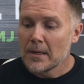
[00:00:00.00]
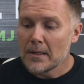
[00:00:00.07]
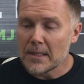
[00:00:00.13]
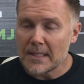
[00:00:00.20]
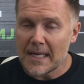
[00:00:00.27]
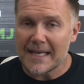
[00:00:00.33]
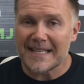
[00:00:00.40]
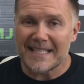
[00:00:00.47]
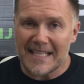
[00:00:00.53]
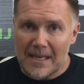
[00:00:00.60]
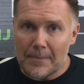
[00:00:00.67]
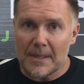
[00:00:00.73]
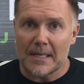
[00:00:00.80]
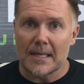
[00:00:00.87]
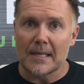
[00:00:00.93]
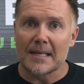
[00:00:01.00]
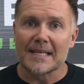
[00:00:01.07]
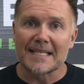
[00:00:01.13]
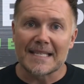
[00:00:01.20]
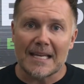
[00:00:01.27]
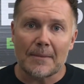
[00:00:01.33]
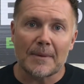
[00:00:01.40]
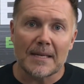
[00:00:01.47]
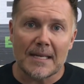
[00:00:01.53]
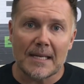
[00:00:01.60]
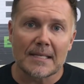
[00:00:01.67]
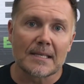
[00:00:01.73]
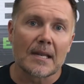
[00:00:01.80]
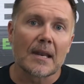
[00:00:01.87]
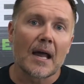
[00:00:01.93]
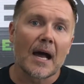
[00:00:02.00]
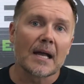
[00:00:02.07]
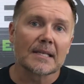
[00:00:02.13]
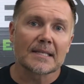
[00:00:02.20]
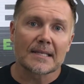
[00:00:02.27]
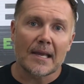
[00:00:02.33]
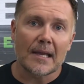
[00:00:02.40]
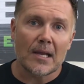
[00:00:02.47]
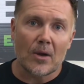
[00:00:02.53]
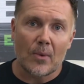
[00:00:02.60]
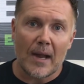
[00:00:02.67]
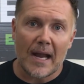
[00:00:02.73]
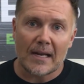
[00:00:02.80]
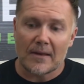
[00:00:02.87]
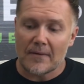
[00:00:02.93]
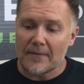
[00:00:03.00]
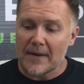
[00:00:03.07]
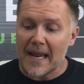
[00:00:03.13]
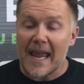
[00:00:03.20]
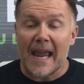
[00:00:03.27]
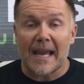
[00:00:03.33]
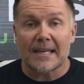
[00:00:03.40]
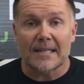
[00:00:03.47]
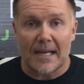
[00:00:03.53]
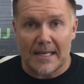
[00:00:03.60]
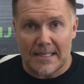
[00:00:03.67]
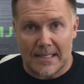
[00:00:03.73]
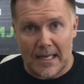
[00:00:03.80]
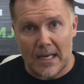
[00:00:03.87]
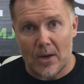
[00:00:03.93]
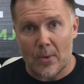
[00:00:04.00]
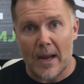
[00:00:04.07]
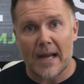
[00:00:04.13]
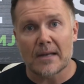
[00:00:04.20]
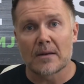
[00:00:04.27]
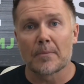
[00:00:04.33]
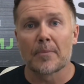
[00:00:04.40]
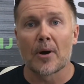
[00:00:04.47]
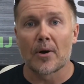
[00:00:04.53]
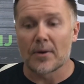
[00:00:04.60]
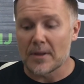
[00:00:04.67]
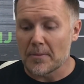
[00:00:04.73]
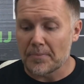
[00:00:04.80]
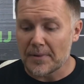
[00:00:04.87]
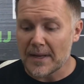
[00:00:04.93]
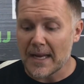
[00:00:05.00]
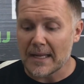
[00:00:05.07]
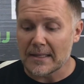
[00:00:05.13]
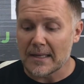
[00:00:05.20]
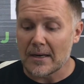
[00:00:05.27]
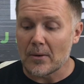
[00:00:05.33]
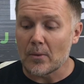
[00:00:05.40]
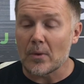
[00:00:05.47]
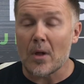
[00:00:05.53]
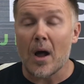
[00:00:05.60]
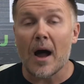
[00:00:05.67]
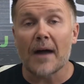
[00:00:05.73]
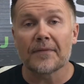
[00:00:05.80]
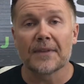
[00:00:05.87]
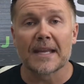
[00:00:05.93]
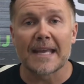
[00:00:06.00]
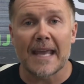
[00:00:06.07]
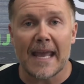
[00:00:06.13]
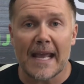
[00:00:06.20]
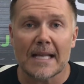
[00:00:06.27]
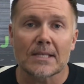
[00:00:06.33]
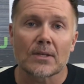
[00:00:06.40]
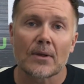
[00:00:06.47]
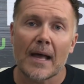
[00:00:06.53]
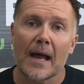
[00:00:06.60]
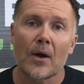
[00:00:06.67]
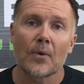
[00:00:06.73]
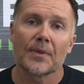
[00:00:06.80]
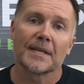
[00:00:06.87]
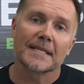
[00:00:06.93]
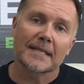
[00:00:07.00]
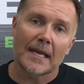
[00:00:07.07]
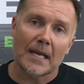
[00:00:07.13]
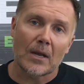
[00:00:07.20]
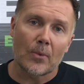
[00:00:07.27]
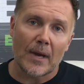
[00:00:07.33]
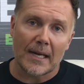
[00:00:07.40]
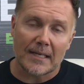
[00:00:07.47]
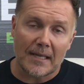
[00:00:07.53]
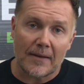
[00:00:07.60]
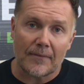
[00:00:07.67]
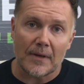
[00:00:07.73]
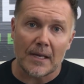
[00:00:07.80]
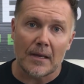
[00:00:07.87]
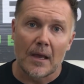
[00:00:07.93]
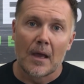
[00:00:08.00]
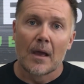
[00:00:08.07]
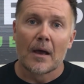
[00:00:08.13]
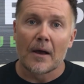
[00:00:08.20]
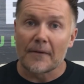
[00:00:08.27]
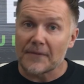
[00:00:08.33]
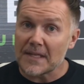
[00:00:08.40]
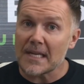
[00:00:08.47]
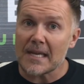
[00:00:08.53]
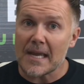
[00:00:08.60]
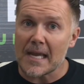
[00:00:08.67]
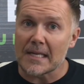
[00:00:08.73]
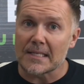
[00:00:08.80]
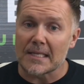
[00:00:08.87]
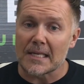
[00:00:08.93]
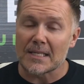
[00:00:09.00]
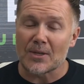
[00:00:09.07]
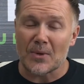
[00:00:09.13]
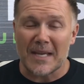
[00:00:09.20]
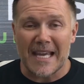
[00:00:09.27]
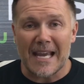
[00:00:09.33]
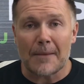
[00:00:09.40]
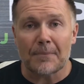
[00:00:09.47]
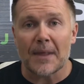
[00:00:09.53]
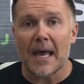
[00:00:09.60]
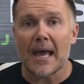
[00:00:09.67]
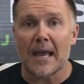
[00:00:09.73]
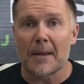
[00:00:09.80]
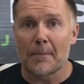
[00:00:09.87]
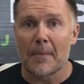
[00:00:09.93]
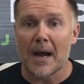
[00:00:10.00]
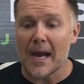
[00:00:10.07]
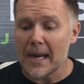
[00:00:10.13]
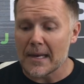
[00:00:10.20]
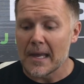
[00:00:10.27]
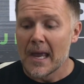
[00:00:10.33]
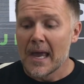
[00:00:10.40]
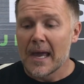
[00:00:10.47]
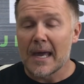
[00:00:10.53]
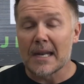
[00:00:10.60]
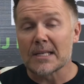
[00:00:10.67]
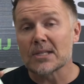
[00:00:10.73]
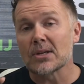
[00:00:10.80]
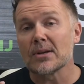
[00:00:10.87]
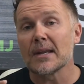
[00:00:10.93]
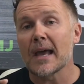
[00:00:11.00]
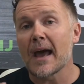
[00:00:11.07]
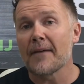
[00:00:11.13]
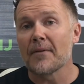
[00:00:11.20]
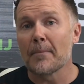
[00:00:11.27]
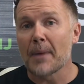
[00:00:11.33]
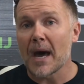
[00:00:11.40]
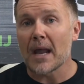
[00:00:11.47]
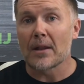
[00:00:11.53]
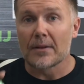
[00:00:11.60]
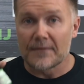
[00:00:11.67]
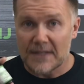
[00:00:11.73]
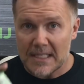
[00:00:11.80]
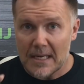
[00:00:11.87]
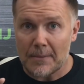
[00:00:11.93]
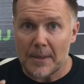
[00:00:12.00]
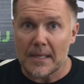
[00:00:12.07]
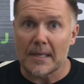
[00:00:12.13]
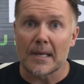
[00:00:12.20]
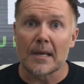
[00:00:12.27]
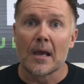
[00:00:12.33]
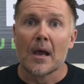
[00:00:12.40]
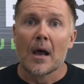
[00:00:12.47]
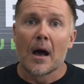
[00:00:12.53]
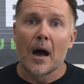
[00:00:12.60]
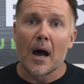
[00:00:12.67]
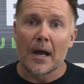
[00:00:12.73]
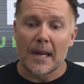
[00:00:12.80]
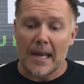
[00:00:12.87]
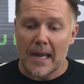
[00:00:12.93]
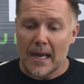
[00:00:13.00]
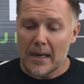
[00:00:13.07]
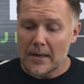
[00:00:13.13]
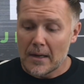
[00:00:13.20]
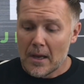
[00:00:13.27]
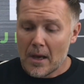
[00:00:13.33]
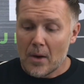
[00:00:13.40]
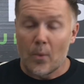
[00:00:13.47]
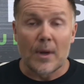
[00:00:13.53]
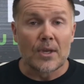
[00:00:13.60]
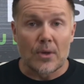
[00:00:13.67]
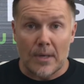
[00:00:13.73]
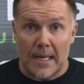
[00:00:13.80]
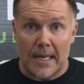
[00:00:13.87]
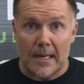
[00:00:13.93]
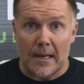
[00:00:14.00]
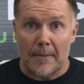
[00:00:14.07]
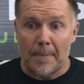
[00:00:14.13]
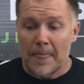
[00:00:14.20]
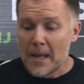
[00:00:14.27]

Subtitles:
You take CBD. The CBD is the non-psychoactive and anti-psychoactive part of the plant, and it will often cancel out the psychoactivity of THC. So keep that in mind, and it's good to have a bottle of CBD on hand when you need it.